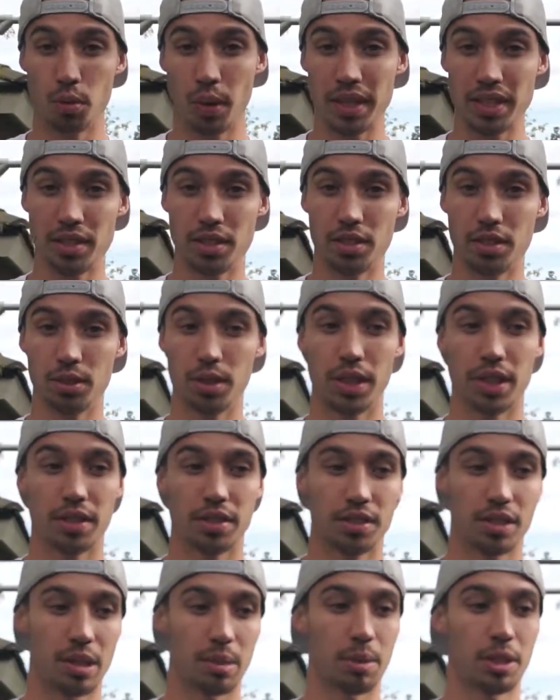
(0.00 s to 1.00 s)
ways to do
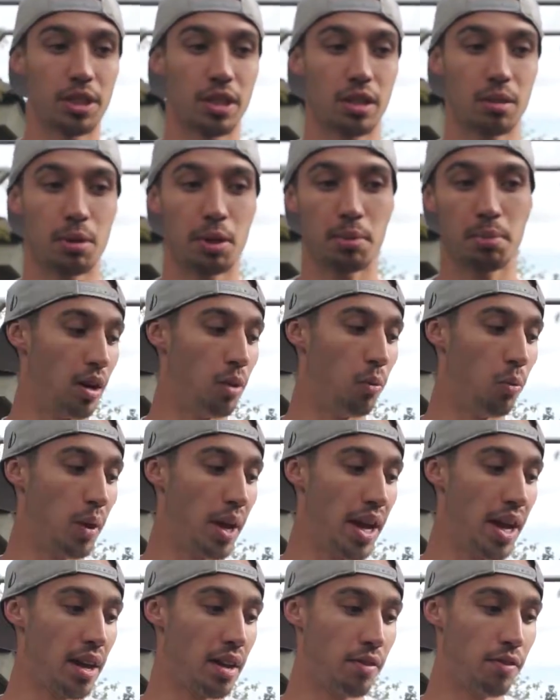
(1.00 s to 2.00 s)
this. I'm gonna talk about a
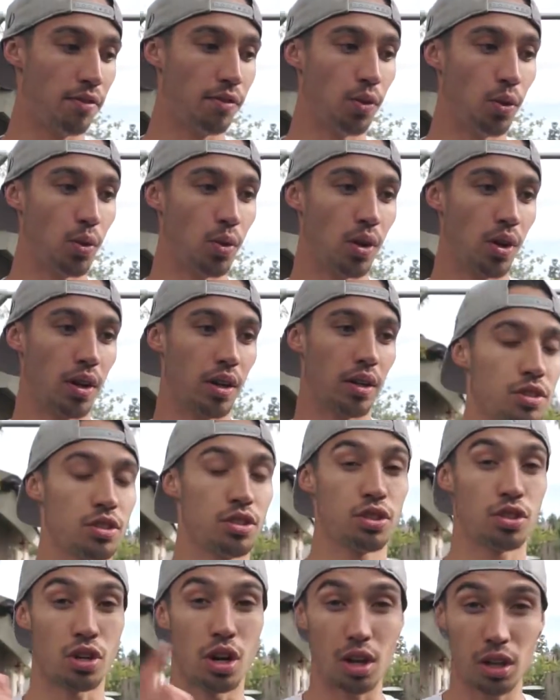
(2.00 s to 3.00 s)
way for
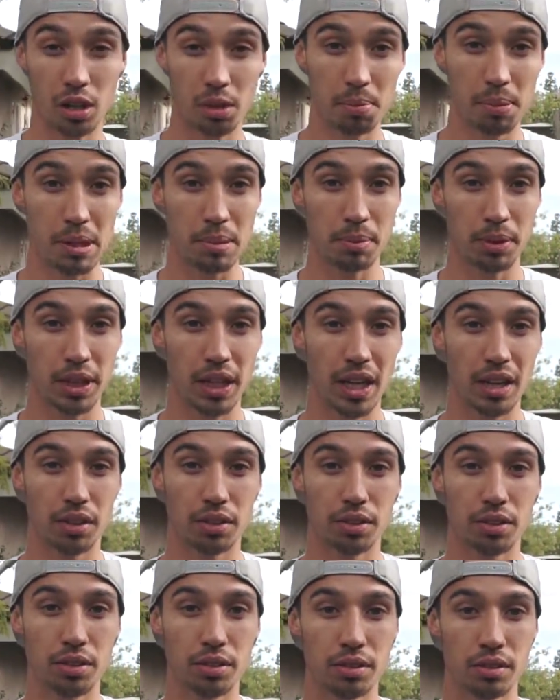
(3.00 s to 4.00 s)
stronger people to get
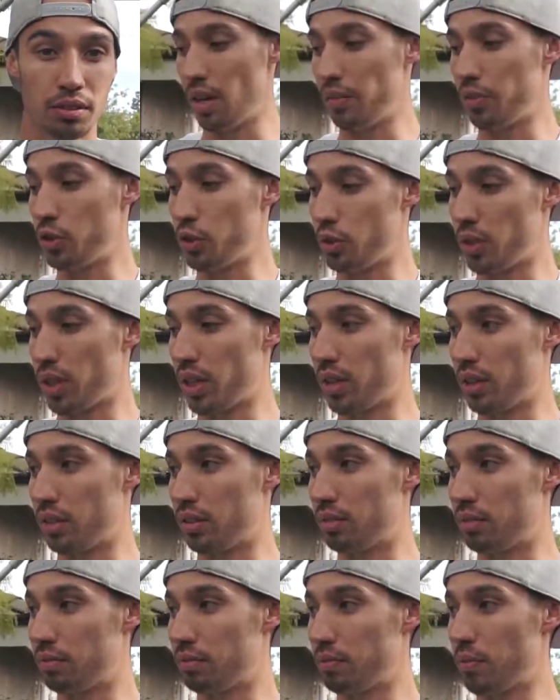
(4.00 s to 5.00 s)
through. If you
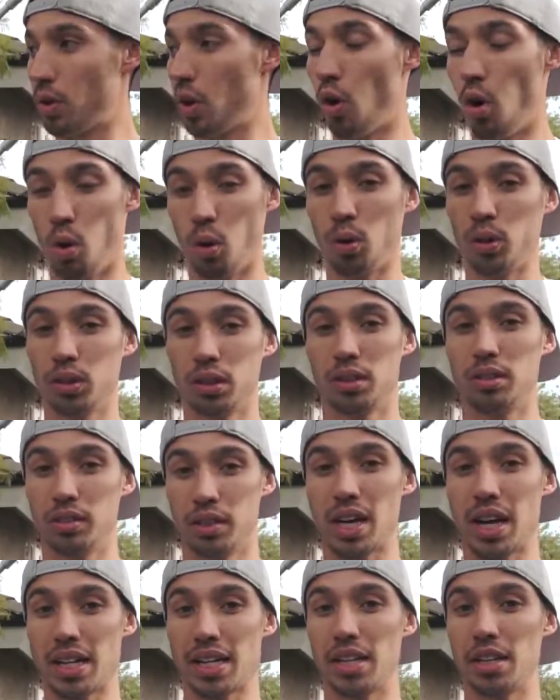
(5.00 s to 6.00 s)
can hold
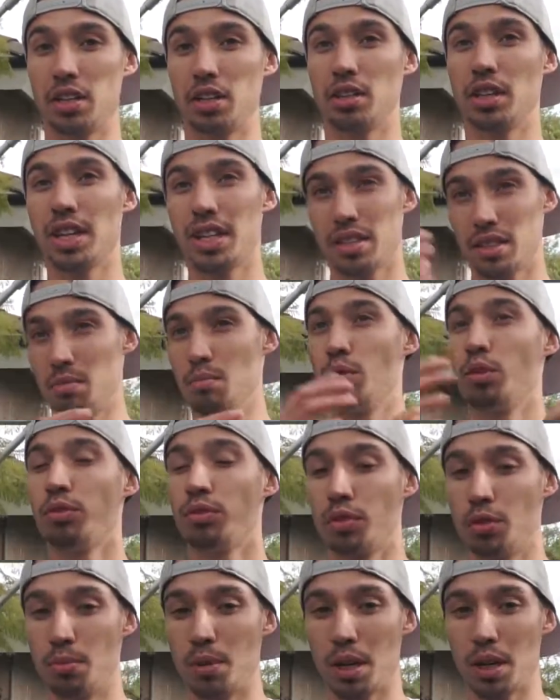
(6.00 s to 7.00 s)
90 degrees and move
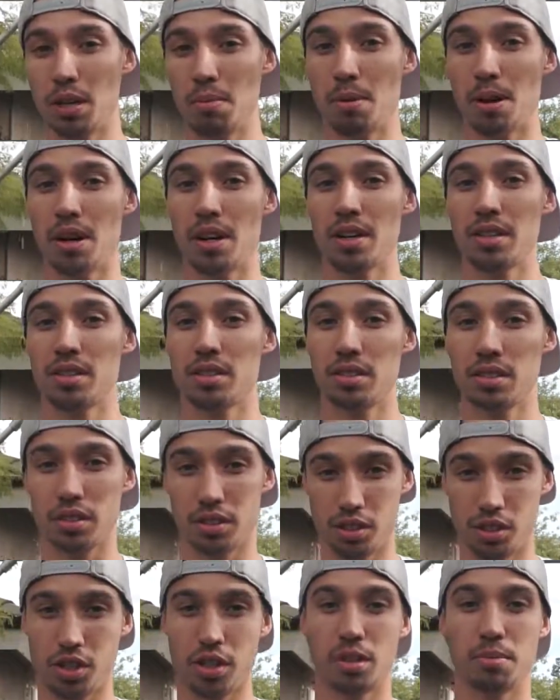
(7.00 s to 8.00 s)
through monkey bars,
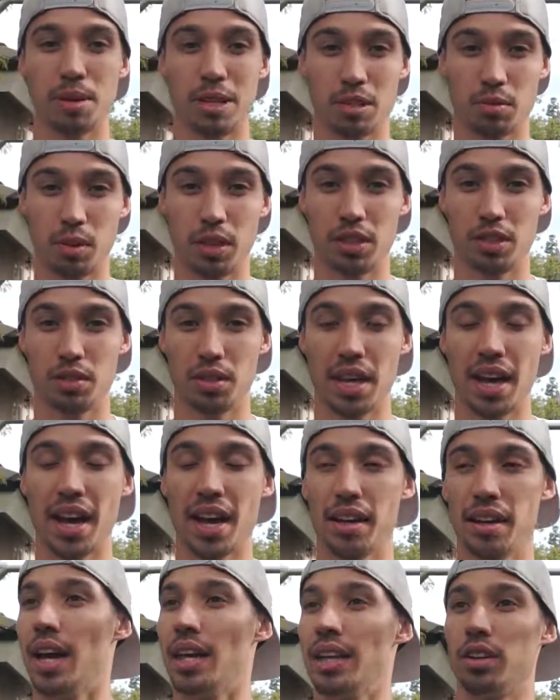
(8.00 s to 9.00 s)
I'll show you the best way to do
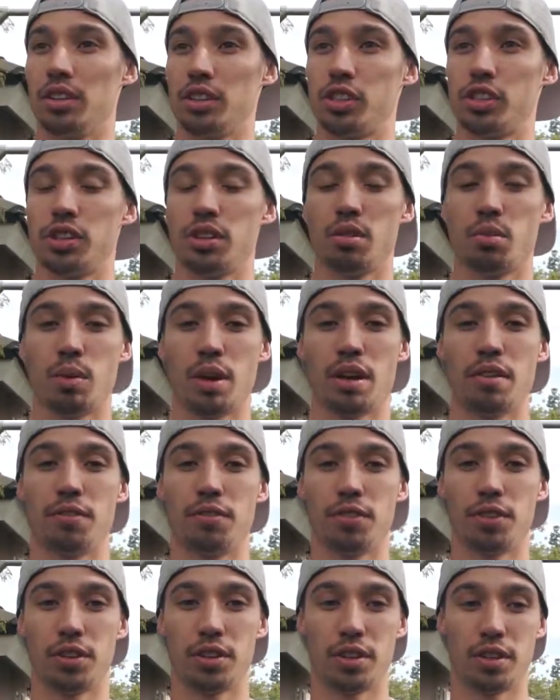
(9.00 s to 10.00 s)
that. And I'll show you a way
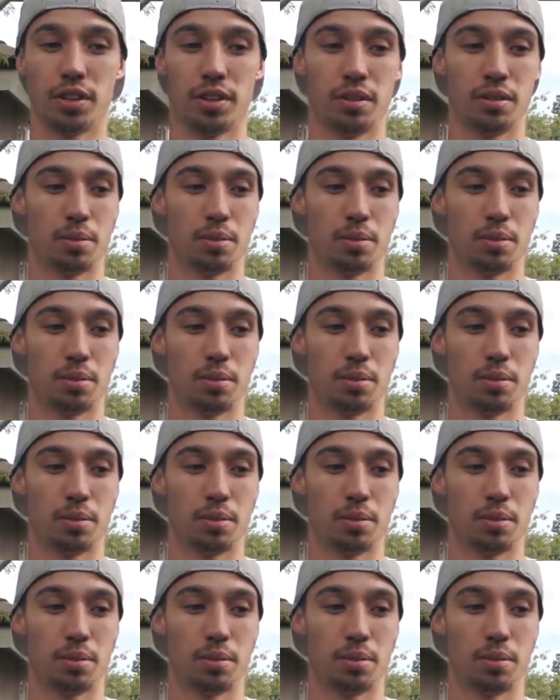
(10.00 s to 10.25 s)
for